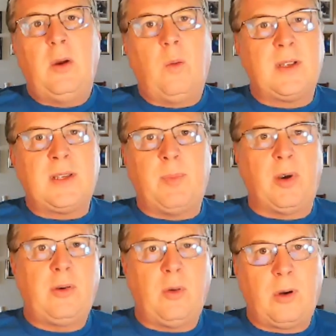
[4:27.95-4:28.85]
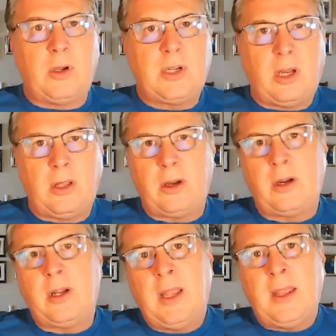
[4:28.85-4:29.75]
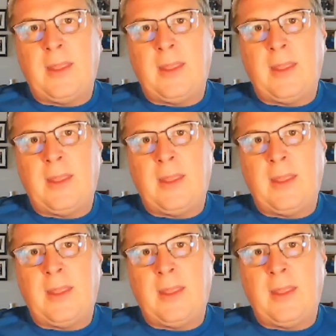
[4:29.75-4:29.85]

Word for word: was a burnt orange color,